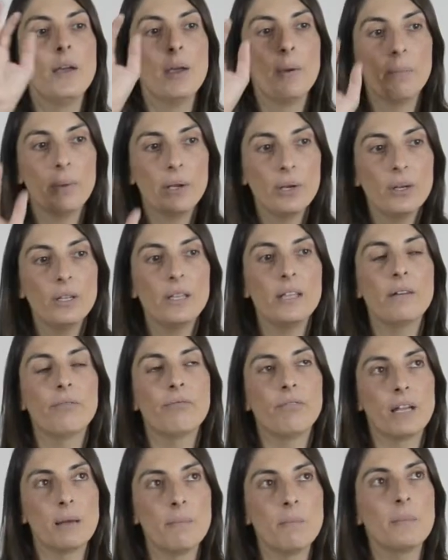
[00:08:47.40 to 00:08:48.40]
not the light
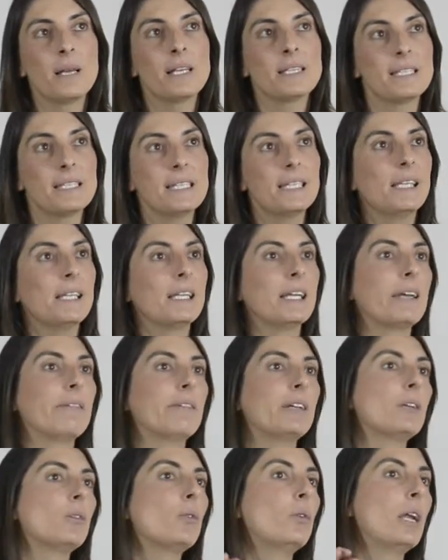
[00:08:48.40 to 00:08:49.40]
from the flash.
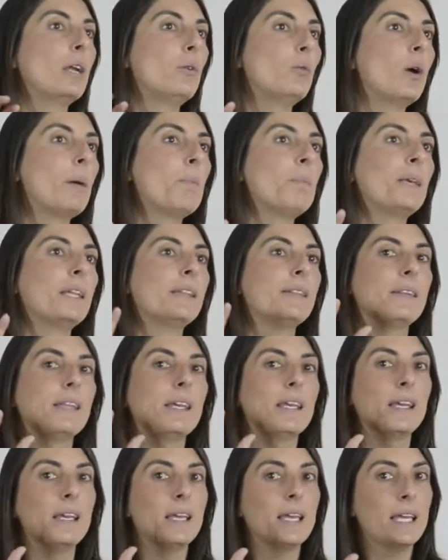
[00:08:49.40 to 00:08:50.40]

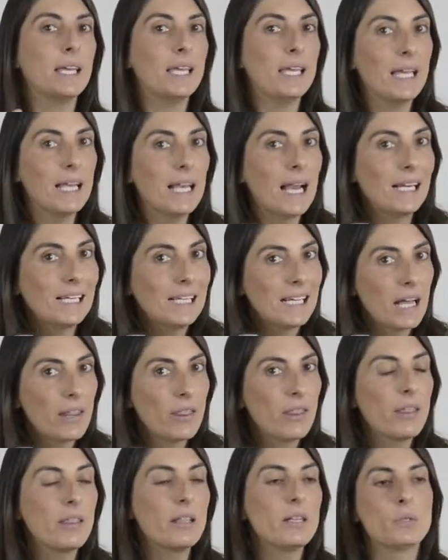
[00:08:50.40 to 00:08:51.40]
But the
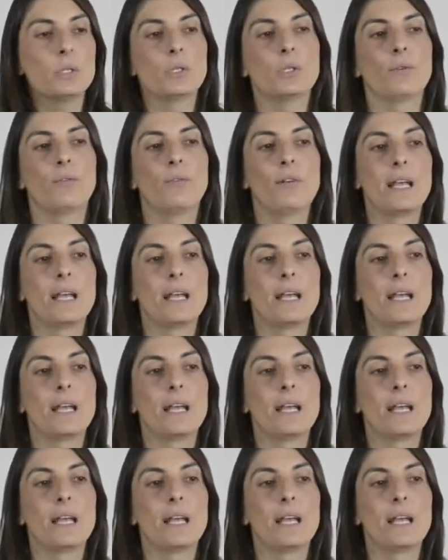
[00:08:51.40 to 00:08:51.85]
aperture does,